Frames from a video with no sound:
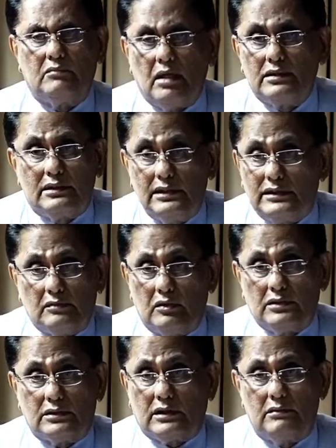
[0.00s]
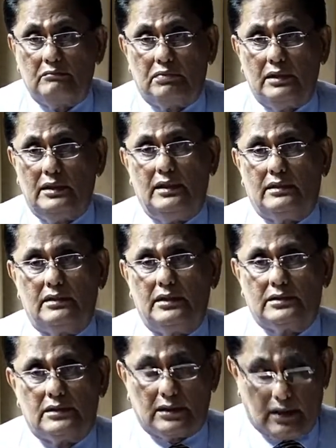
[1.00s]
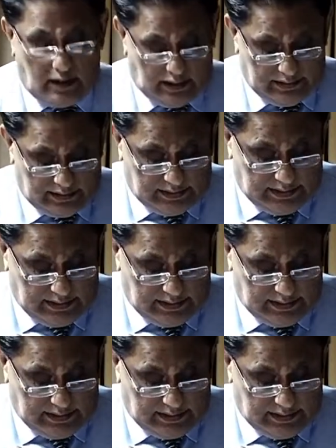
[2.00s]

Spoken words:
But this was completely disregarded